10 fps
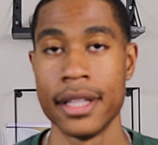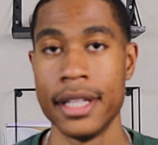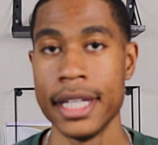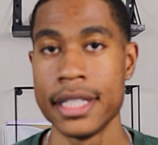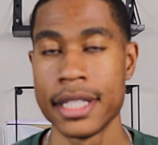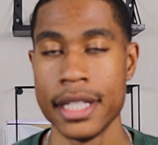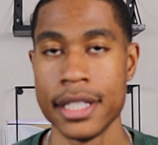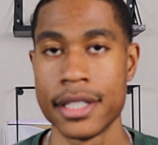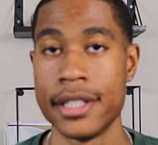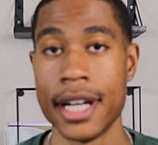This
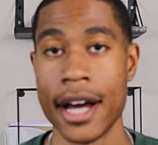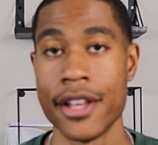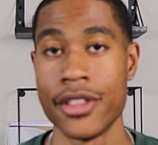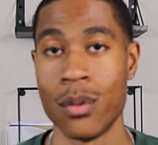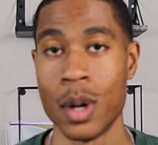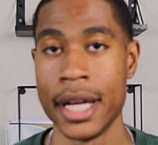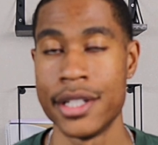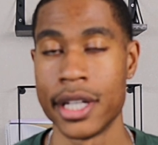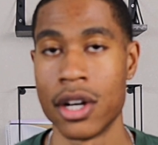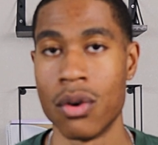is not the way
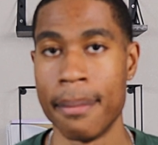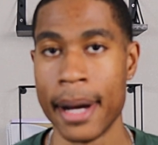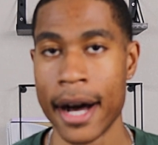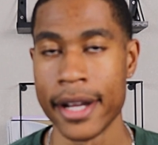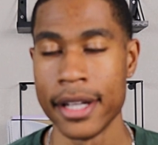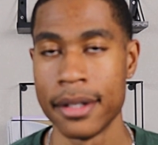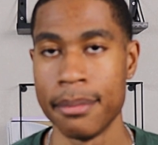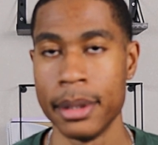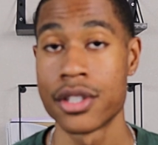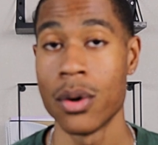to go about it.
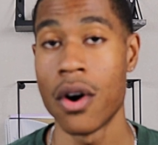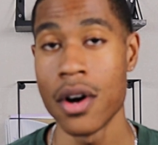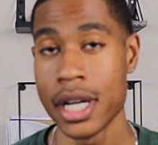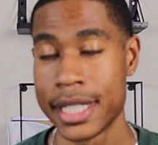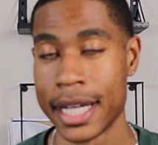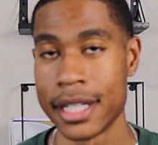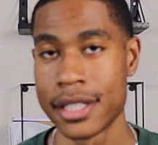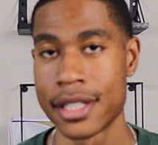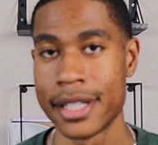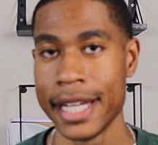So on a
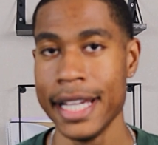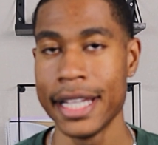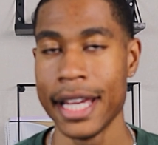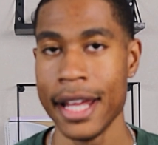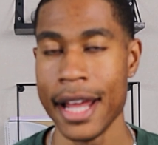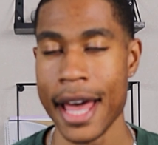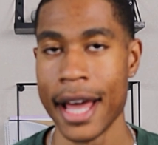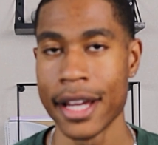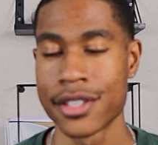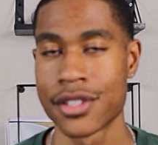test, they can
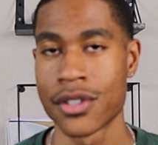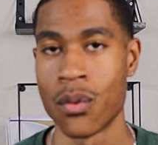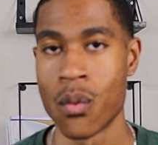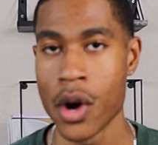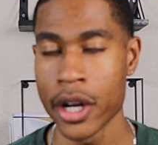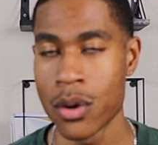ask one